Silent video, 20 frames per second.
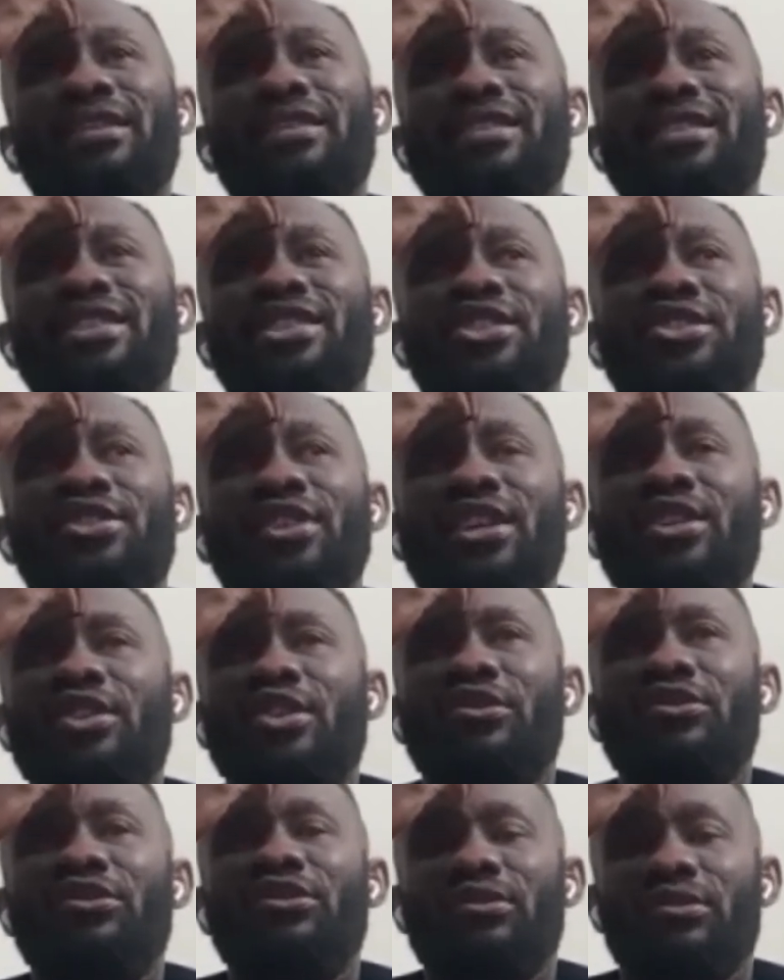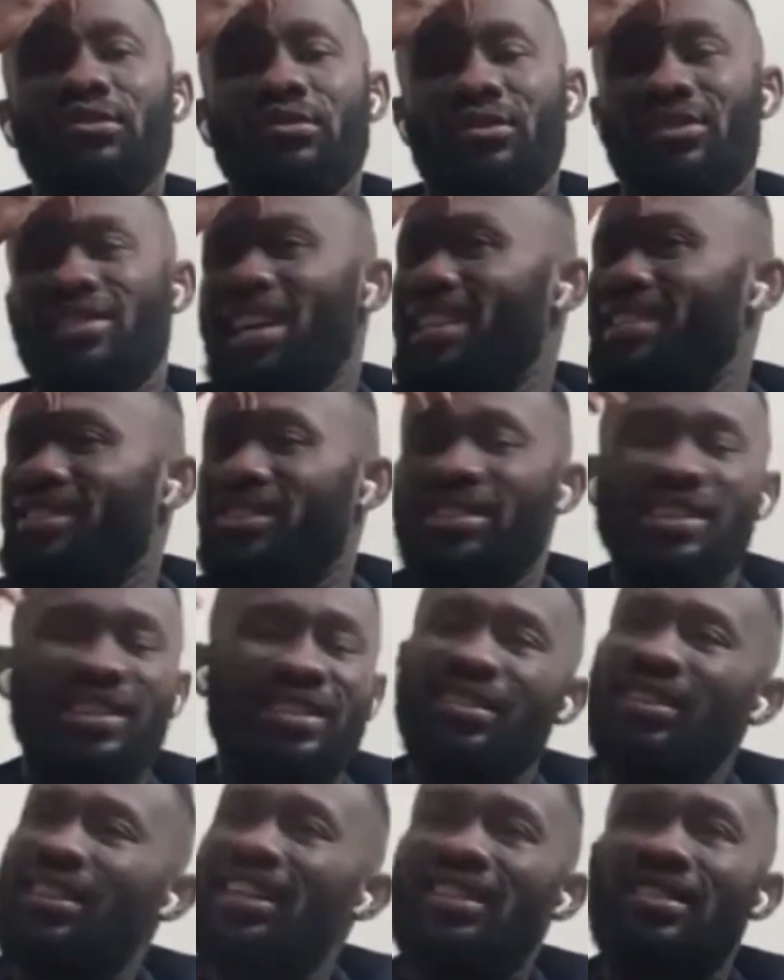the stress of
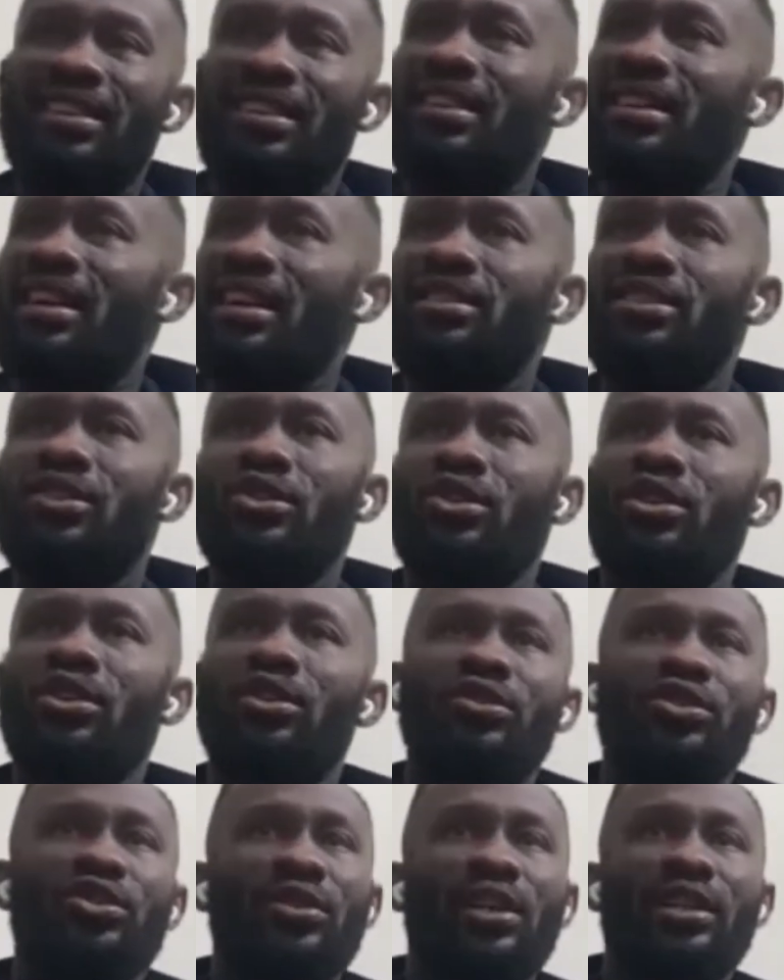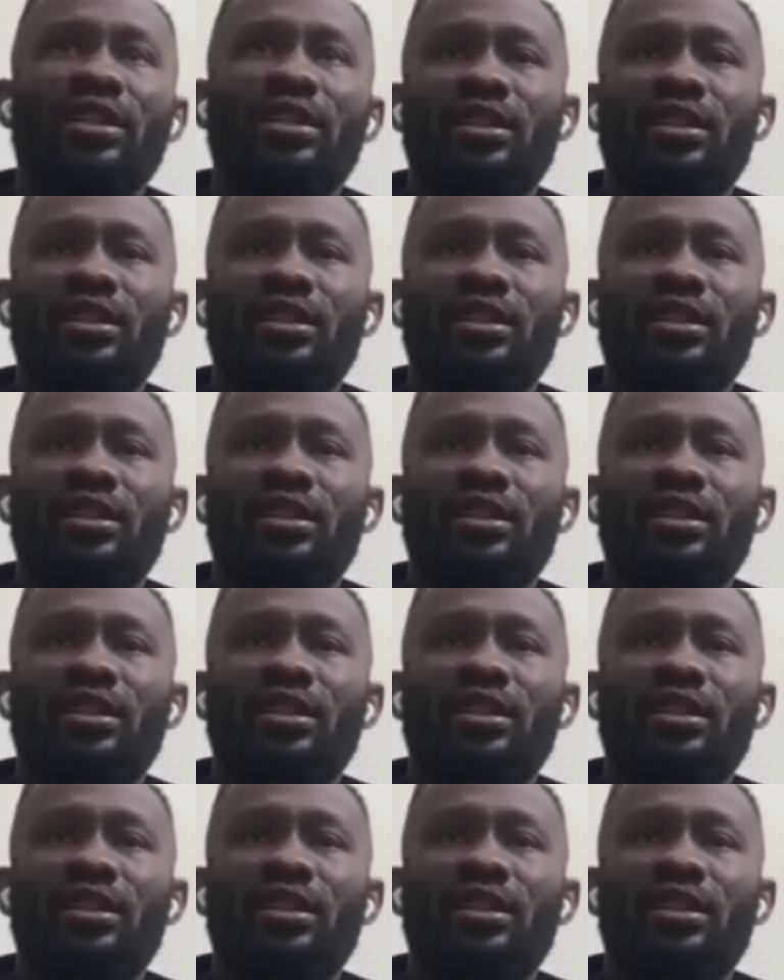Nigeria has a whole lot of stress.